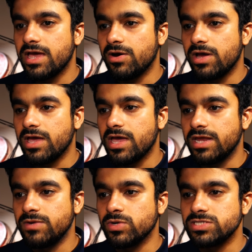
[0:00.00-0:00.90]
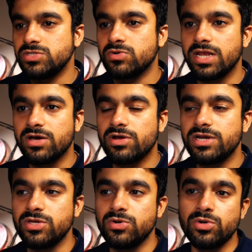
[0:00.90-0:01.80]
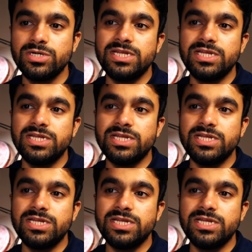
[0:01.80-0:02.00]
And once you click on it, you go